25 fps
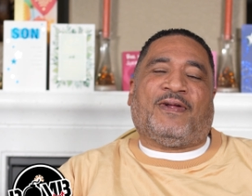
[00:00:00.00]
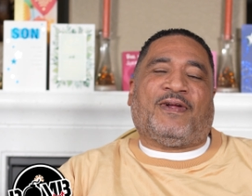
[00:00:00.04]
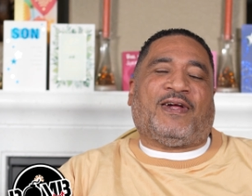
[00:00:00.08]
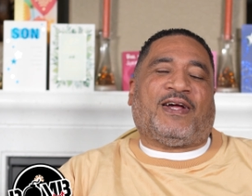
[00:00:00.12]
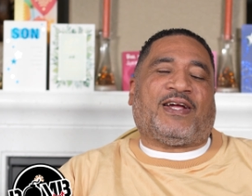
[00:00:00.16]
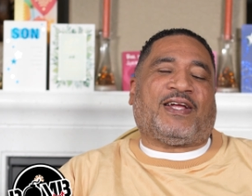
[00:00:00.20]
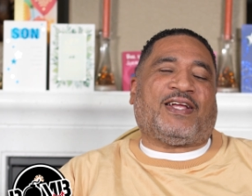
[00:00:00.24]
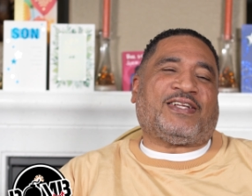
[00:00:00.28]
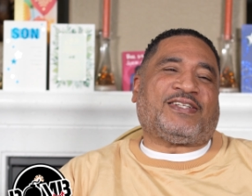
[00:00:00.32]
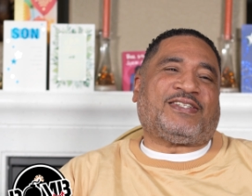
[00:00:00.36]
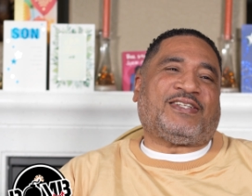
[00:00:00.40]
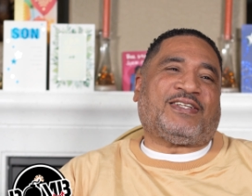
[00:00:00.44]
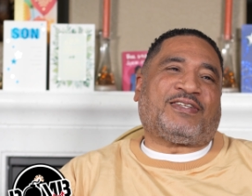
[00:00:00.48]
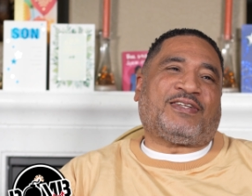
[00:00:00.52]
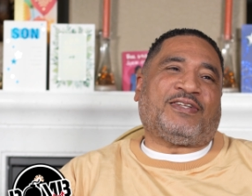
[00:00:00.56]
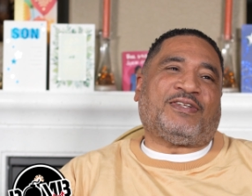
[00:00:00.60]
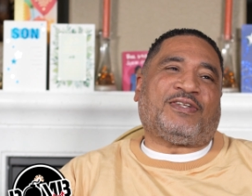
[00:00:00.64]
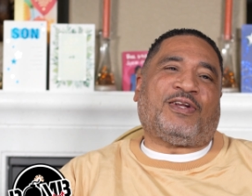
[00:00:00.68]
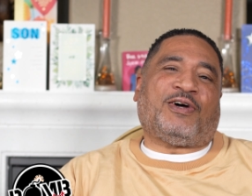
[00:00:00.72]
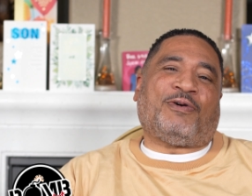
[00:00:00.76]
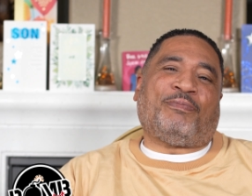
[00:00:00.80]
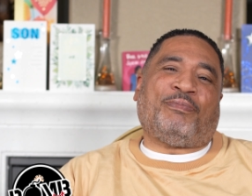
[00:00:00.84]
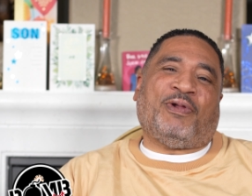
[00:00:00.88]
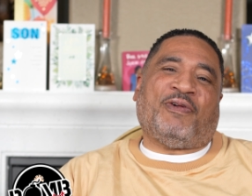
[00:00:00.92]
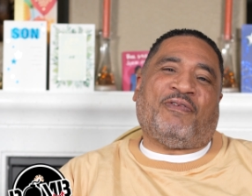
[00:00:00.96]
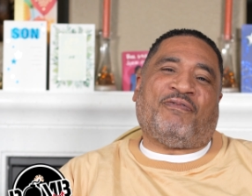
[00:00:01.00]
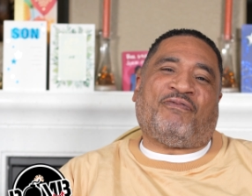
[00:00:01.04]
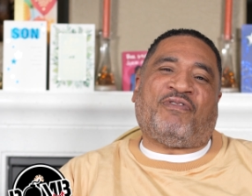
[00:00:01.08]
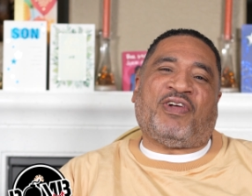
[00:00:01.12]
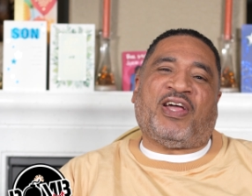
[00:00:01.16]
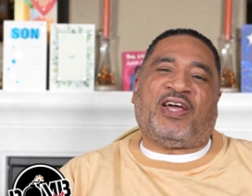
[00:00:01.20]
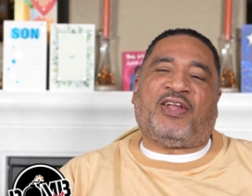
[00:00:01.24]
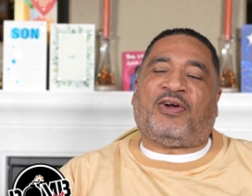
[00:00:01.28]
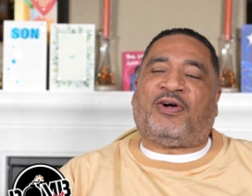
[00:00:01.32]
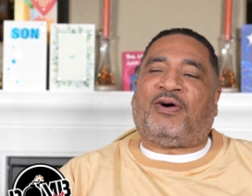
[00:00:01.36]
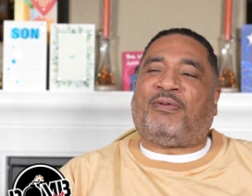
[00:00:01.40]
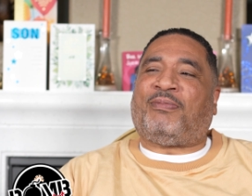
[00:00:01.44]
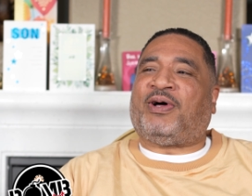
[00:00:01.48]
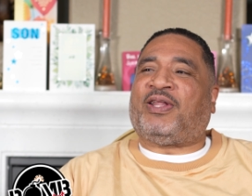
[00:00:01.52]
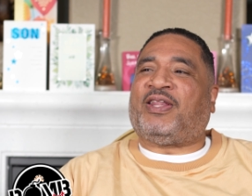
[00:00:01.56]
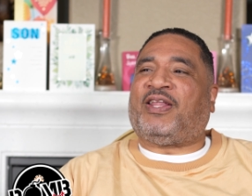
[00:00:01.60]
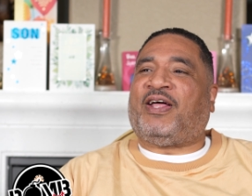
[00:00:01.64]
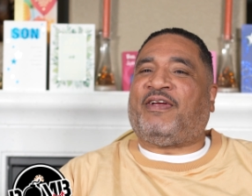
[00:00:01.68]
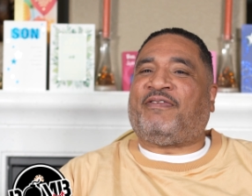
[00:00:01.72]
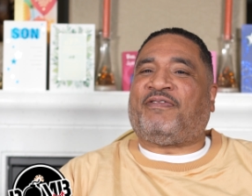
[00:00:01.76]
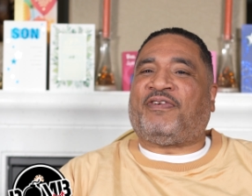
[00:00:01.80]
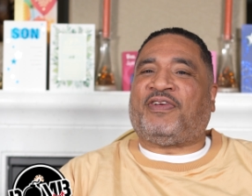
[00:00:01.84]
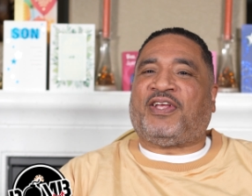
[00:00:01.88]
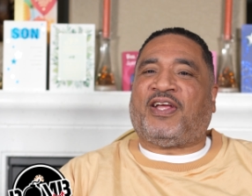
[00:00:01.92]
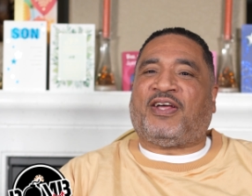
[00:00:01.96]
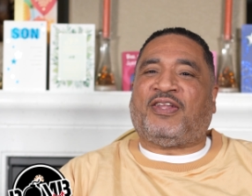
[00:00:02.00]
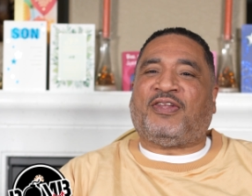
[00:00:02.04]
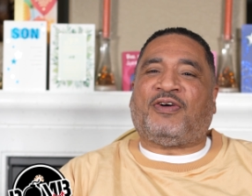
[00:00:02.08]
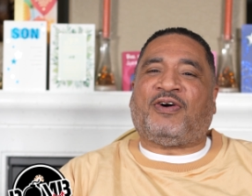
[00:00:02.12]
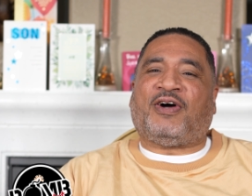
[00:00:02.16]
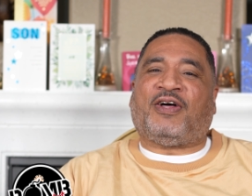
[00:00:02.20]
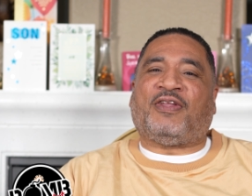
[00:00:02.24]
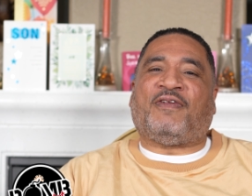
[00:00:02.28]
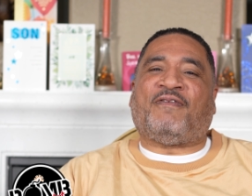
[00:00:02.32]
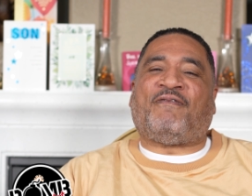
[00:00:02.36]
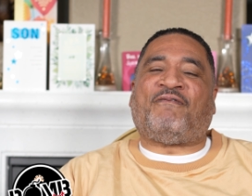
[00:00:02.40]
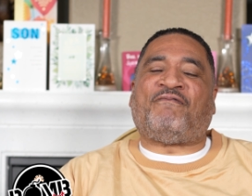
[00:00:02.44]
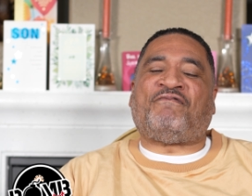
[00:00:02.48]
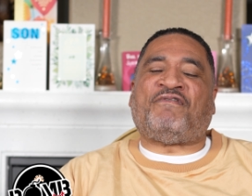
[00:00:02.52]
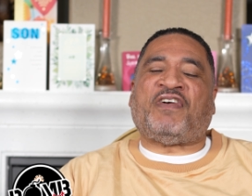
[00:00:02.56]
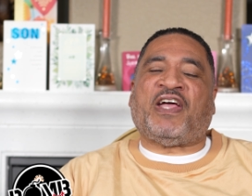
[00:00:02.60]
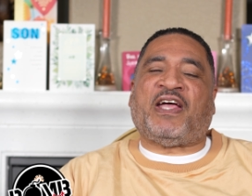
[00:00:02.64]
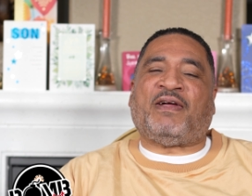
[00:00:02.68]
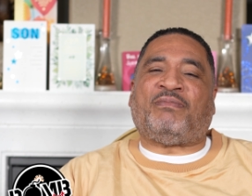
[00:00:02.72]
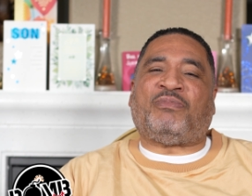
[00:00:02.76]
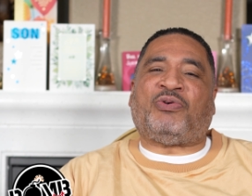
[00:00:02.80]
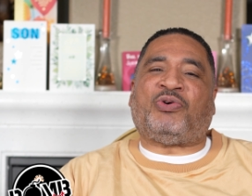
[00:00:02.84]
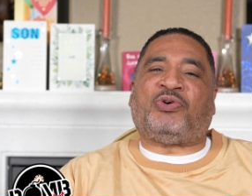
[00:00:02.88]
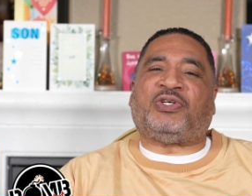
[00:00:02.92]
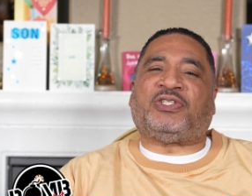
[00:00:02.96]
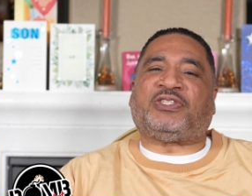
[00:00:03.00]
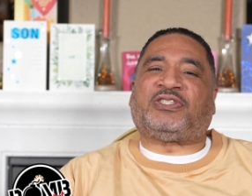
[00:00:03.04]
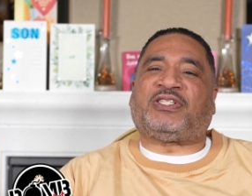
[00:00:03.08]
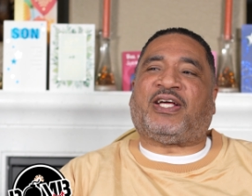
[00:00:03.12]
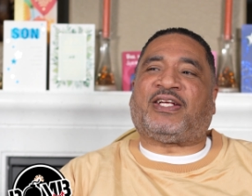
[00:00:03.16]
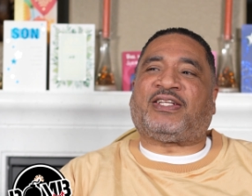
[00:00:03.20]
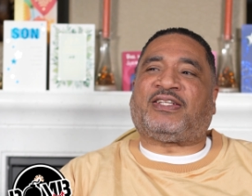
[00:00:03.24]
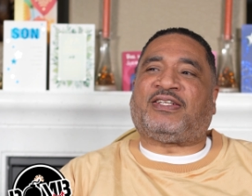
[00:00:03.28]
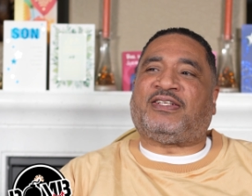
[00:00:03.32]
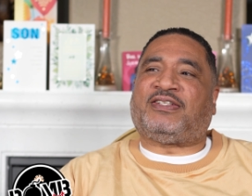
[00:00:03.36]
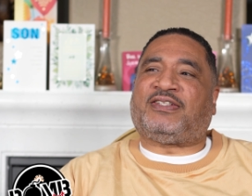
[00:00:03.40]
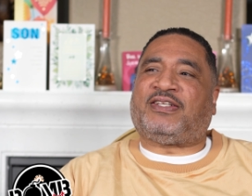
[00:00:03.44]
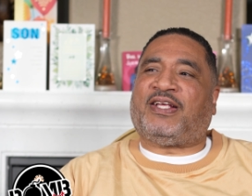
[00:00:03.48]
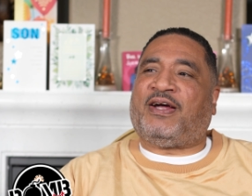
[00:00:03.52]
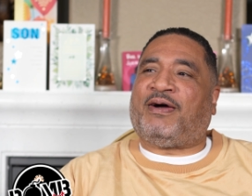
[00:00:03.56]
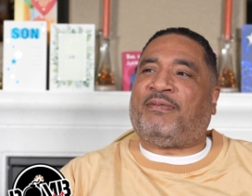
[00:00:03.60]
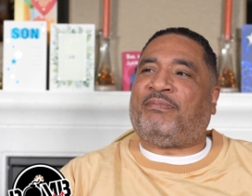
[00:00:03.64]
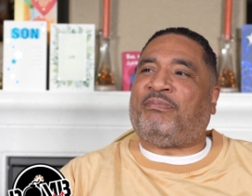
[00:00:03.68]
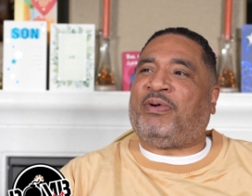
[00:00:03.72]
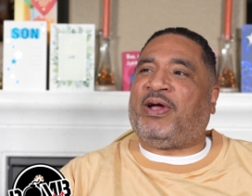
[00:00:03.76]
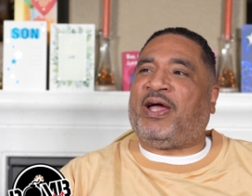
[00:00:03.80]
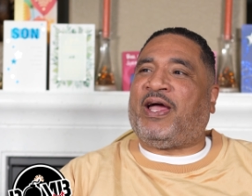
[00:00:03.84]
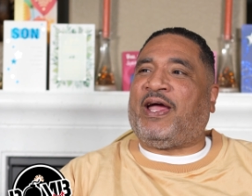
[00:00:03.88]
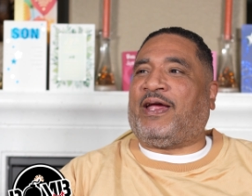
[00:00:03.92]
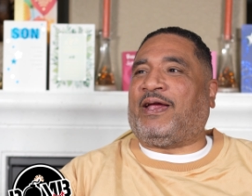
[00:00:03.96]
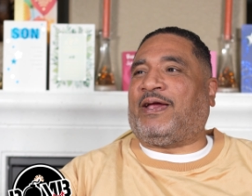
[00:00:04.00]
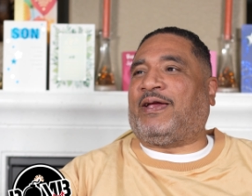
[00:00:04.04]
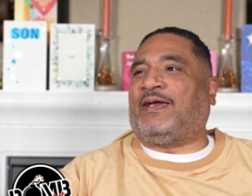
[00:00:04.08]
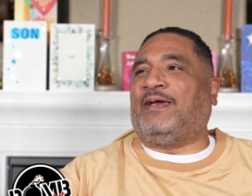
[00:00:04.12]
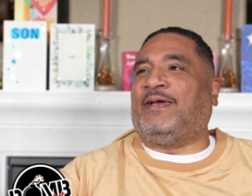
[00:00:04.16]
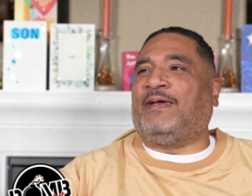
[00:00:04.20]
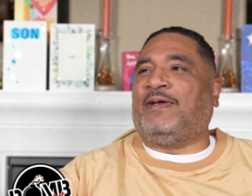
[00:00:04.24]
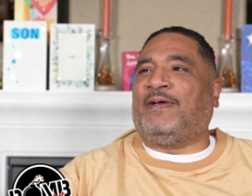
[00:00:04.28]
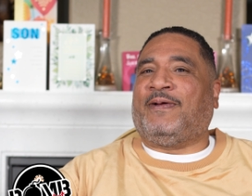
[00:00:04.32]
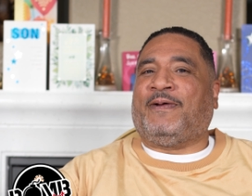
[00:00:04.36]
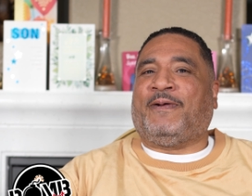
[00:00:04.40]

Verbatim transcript: I guess that's because I've been fat all my life and y'all know how the fat boys like to tap back.